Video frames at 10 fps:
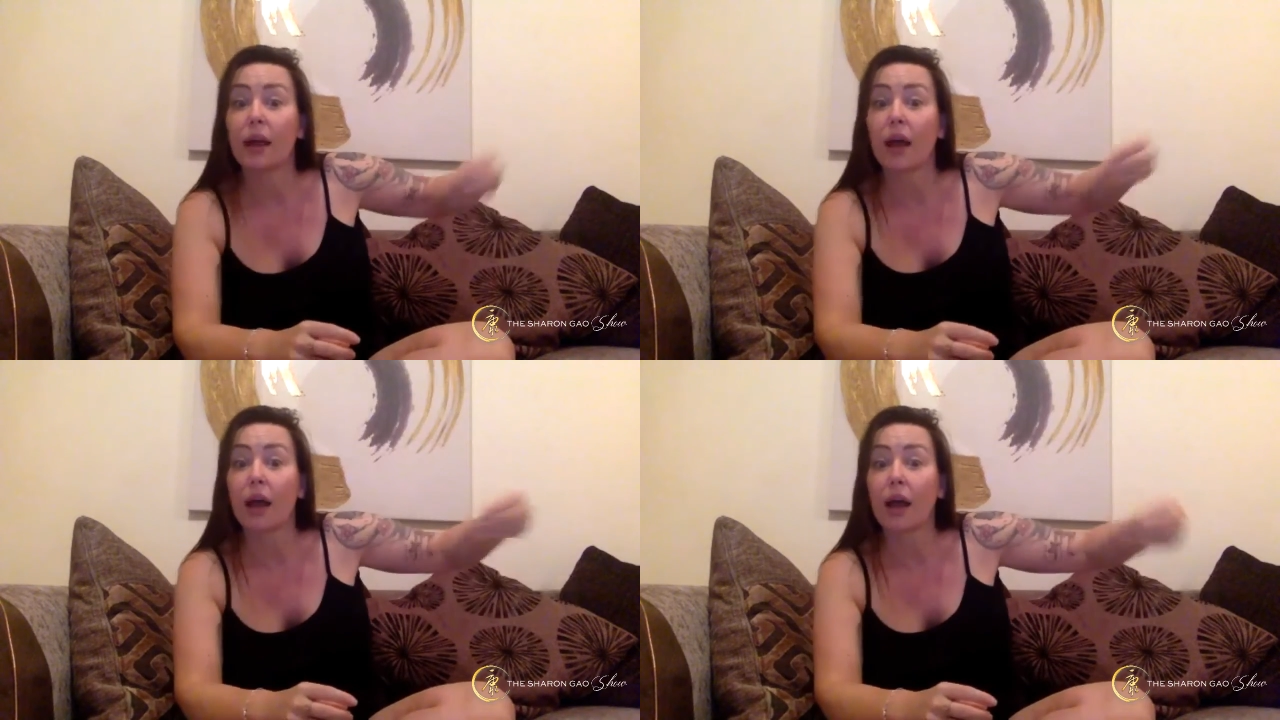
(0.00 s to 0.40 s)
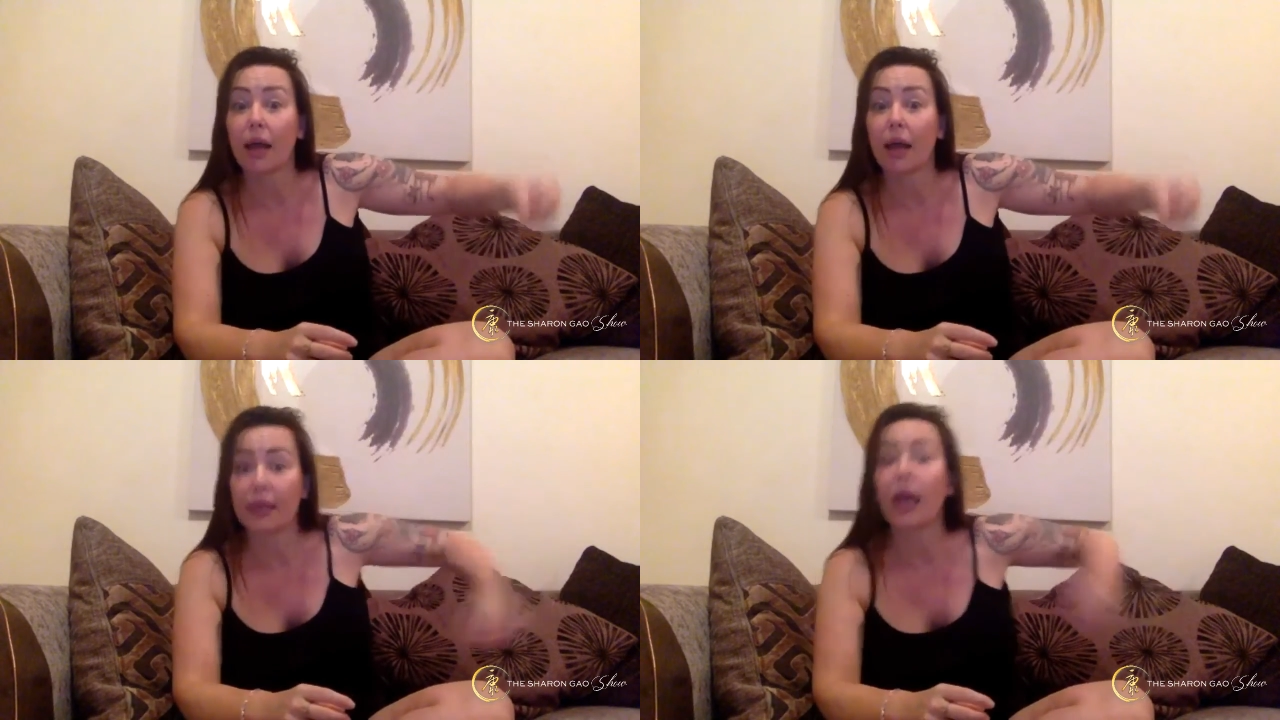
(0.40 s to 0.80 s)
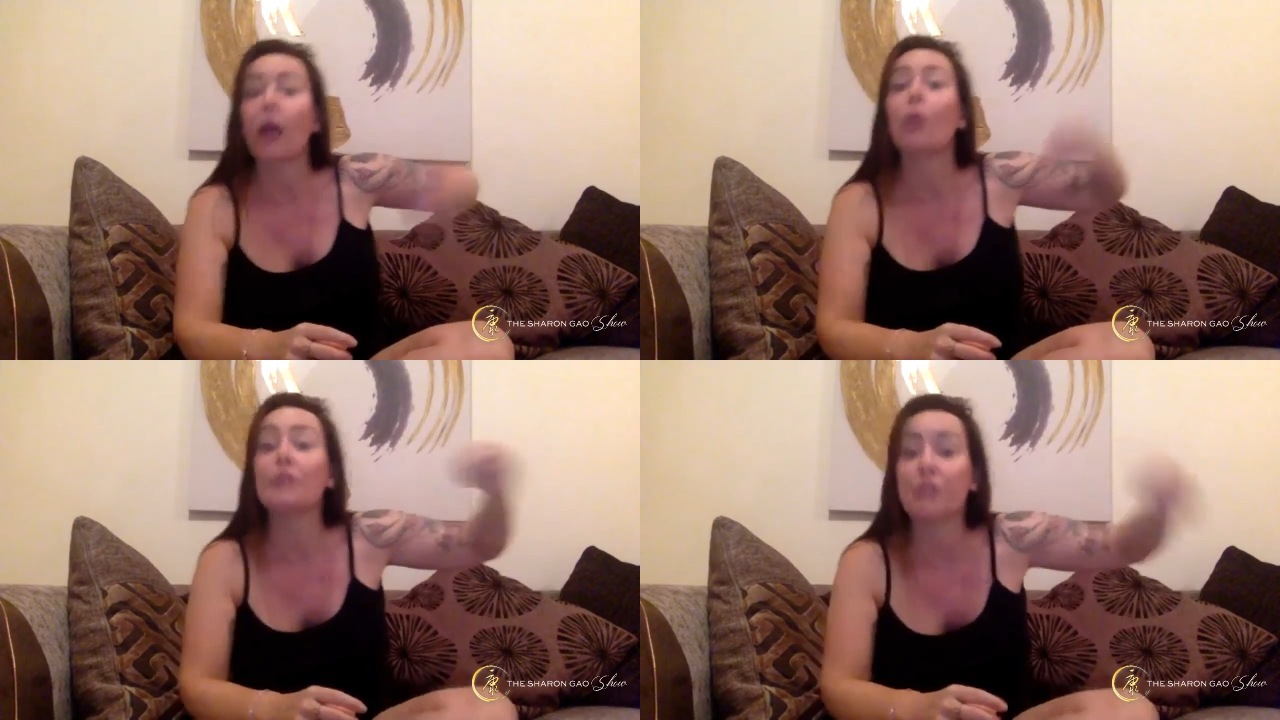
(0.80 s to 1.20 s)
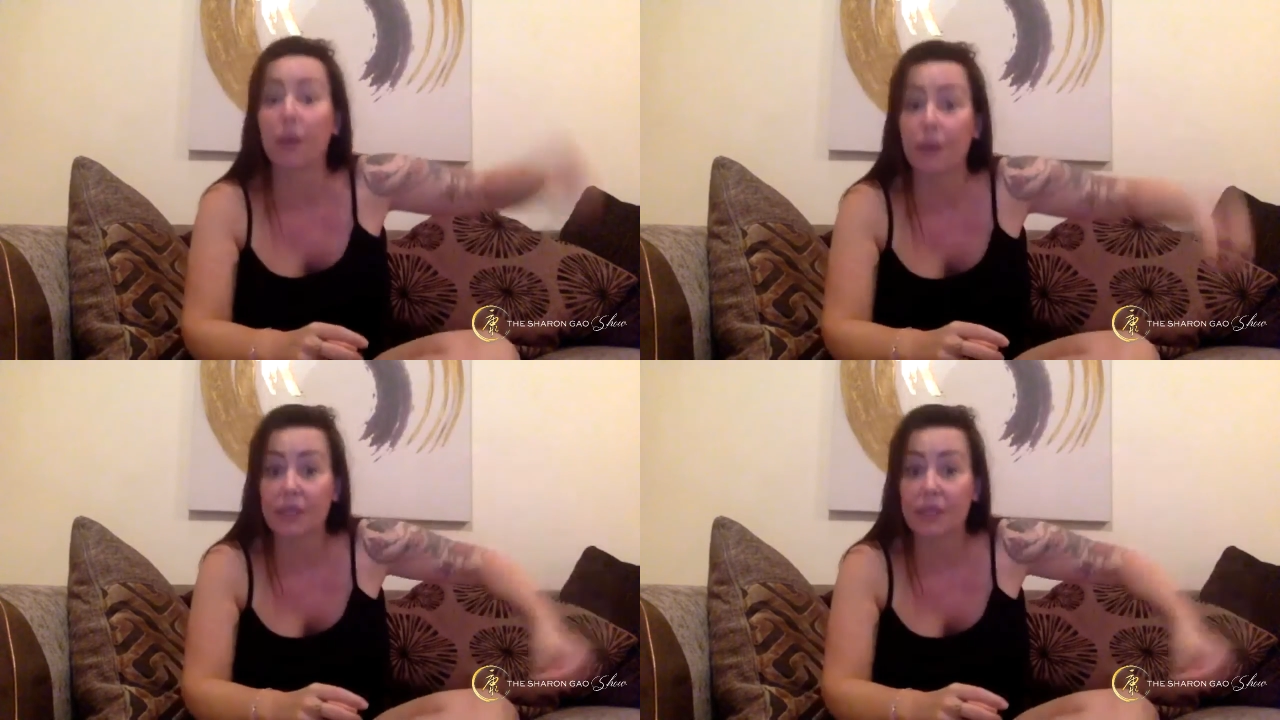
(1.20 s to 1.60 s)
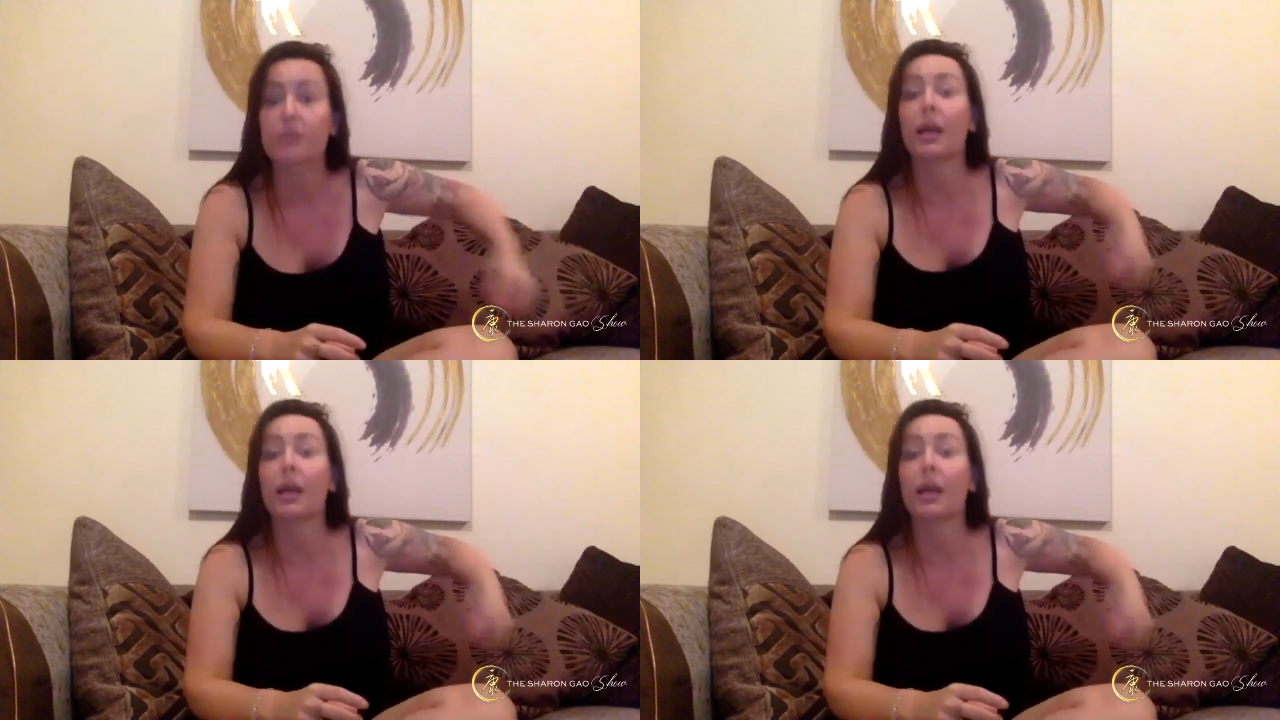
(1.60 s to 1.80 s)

and that also is